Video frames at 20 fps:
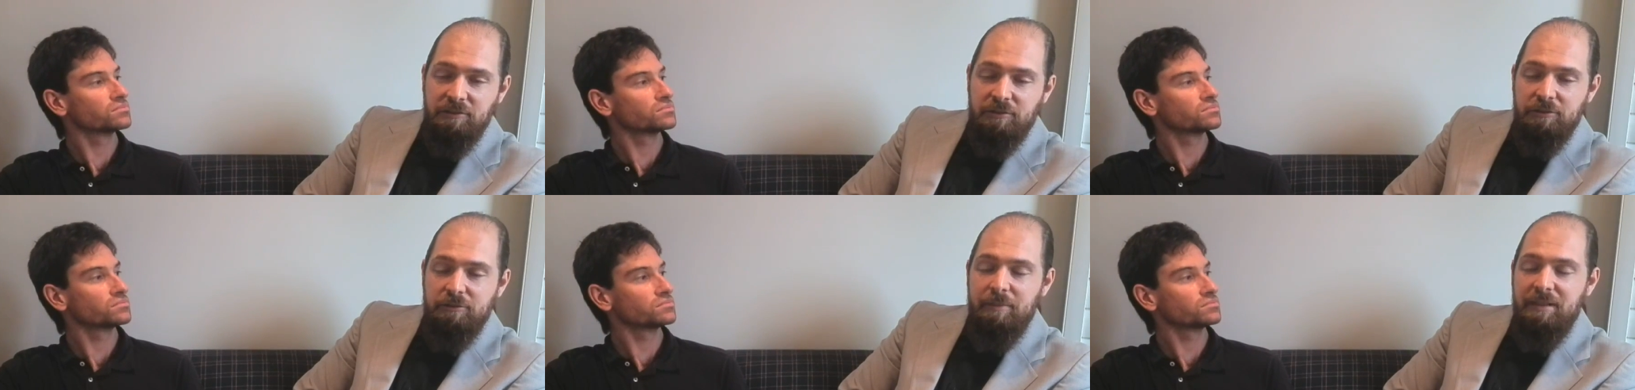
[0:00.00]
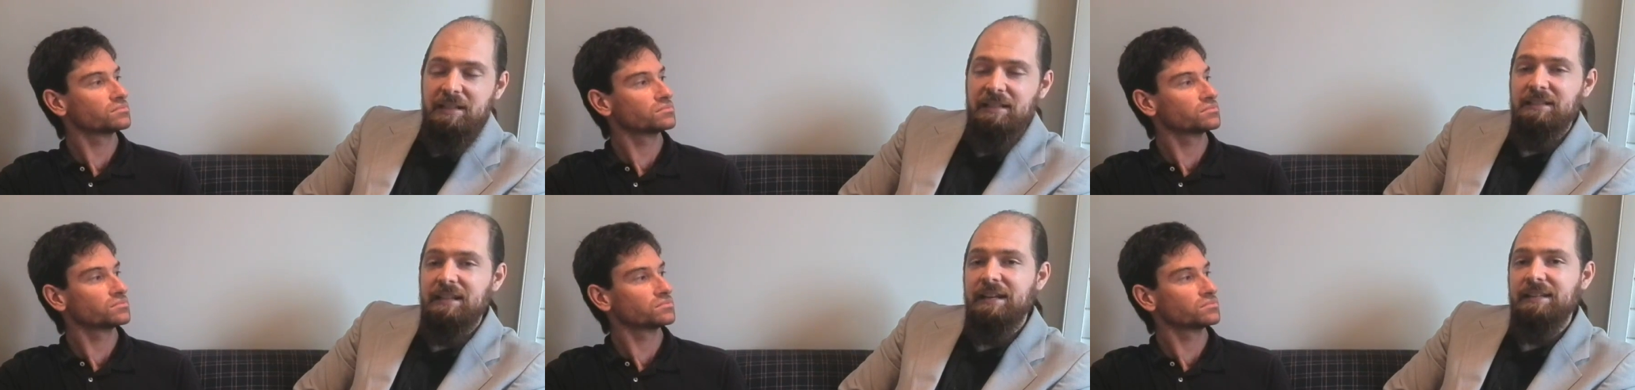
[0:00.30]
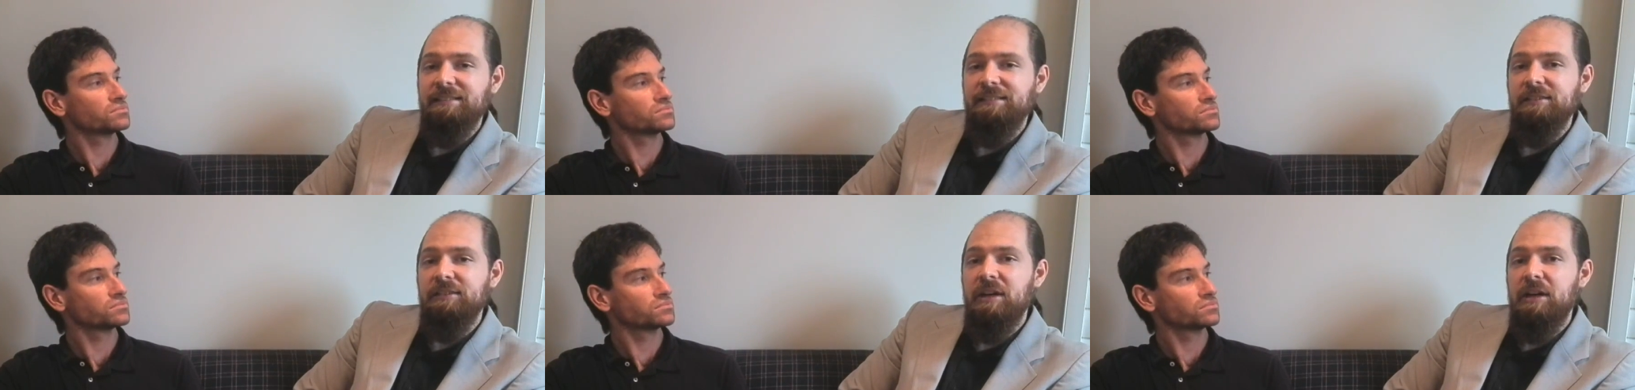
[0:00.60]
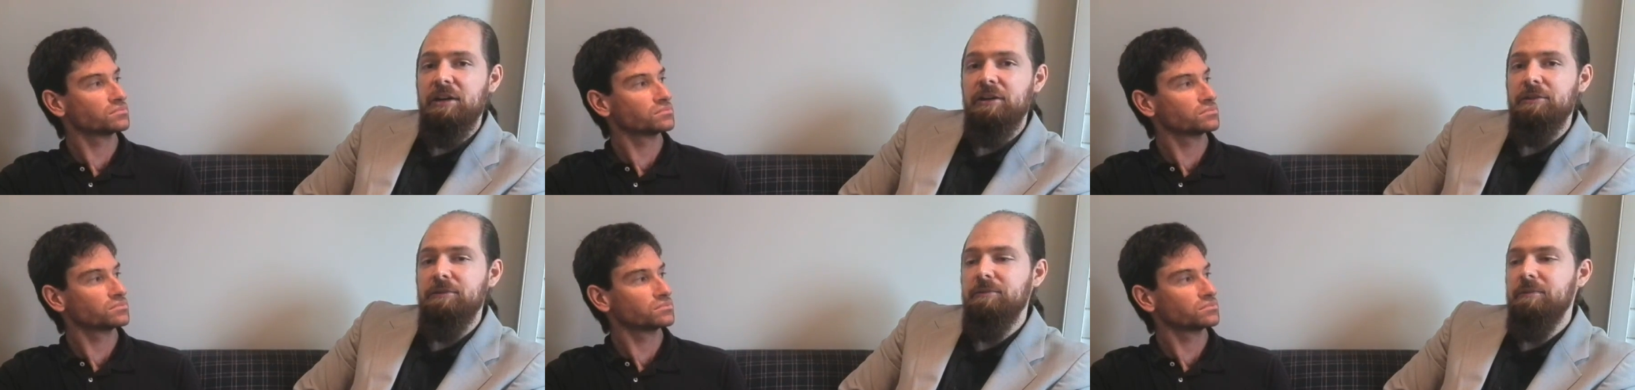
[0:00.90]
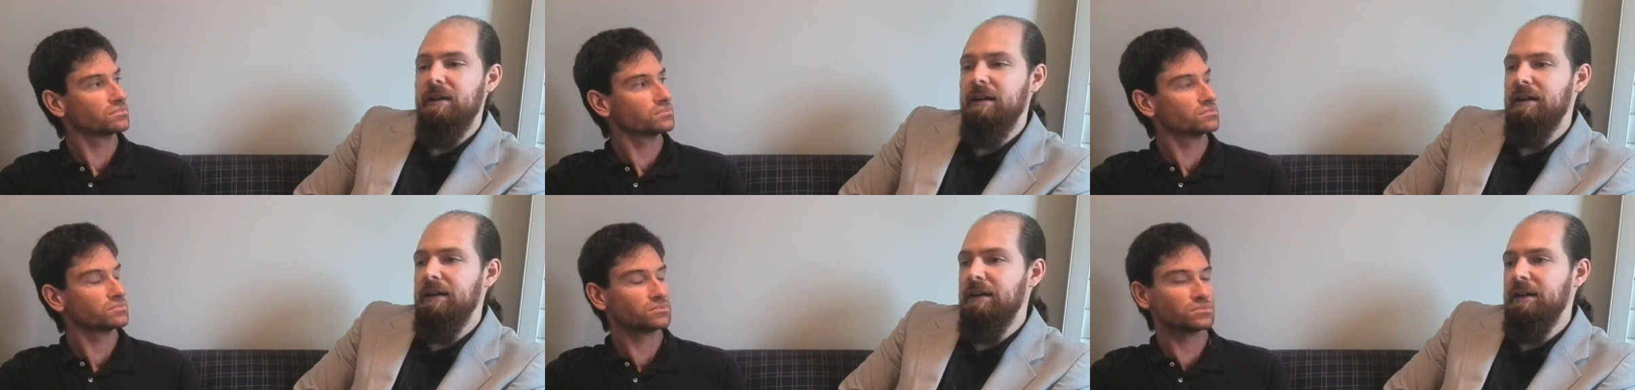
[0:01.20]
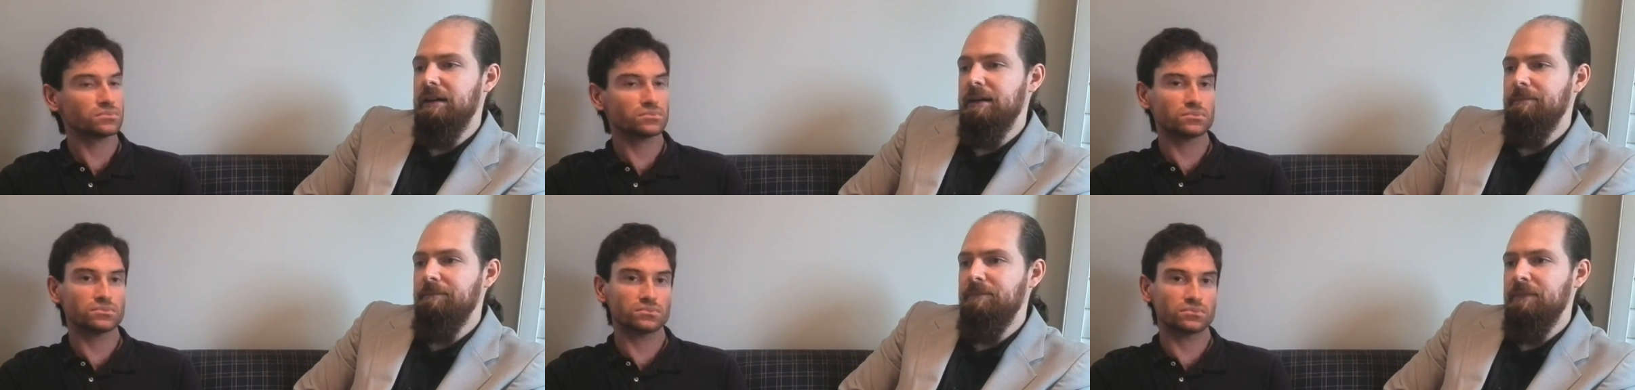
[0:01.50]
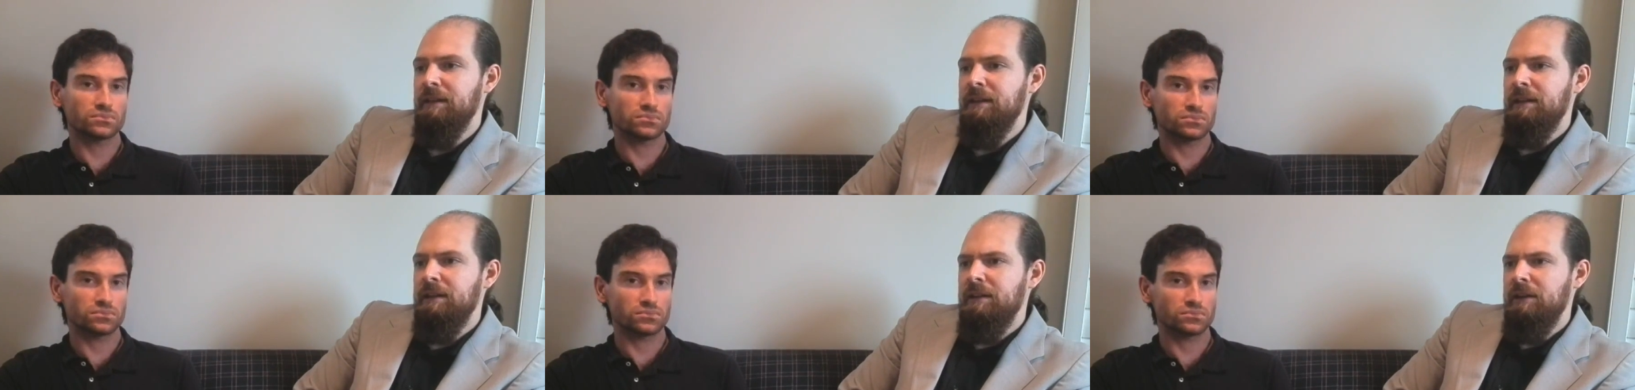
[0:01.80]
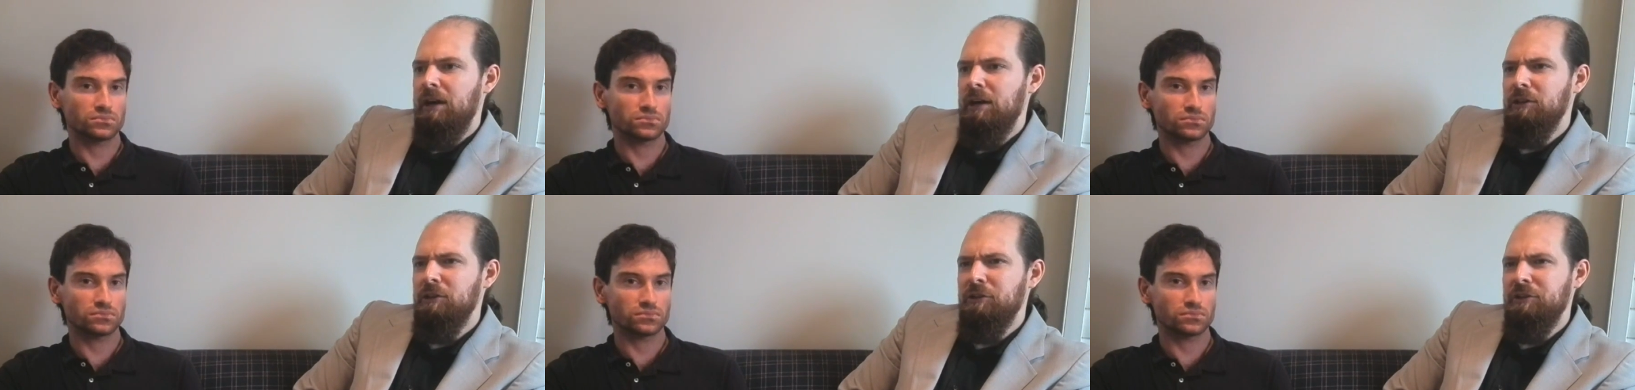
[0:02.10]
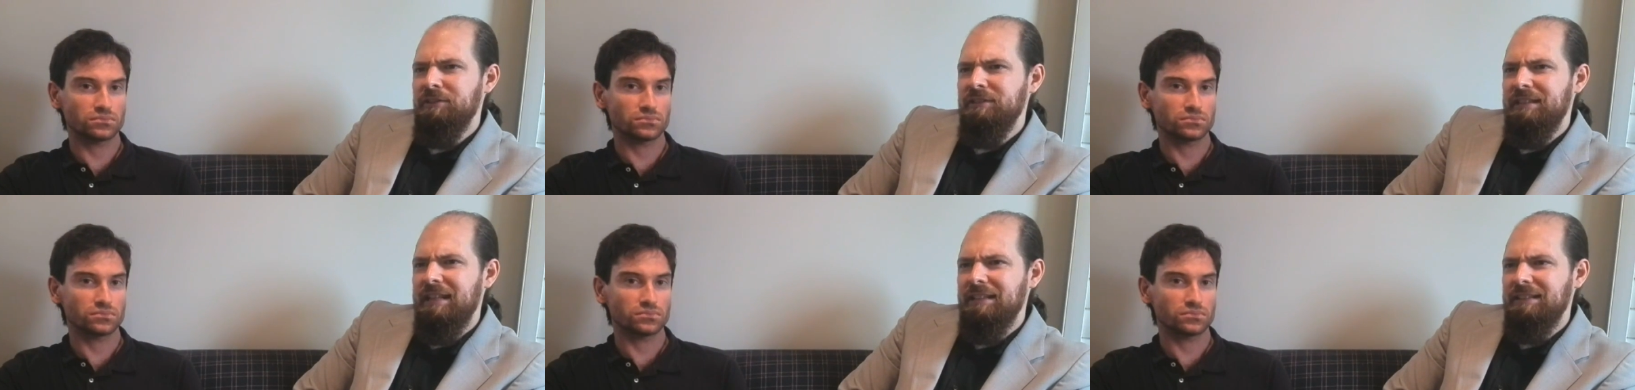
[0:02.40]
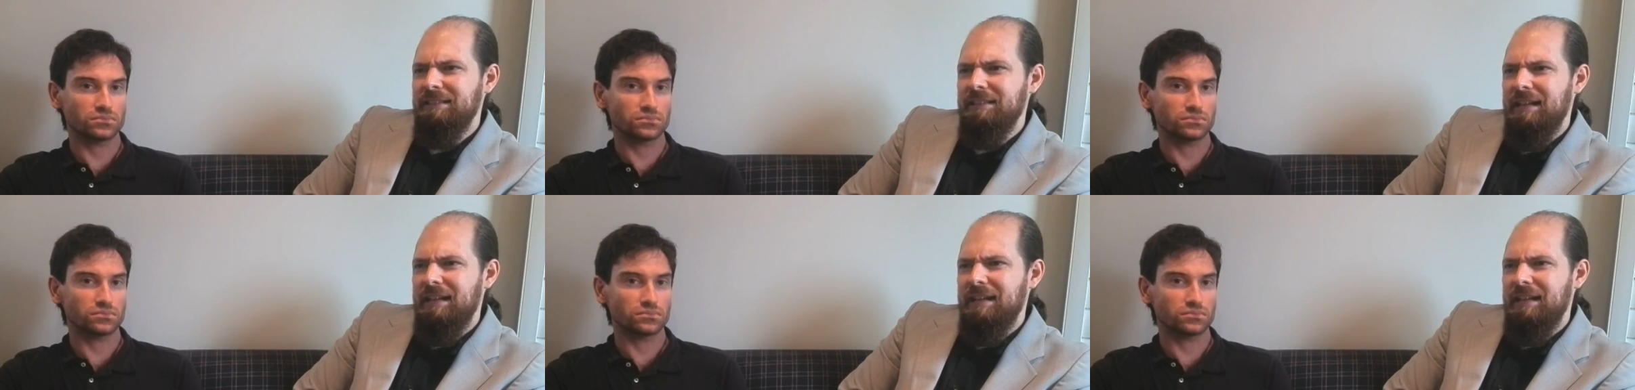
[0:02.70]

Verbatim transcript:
Speaker 1: too many days ago, um, I learnt that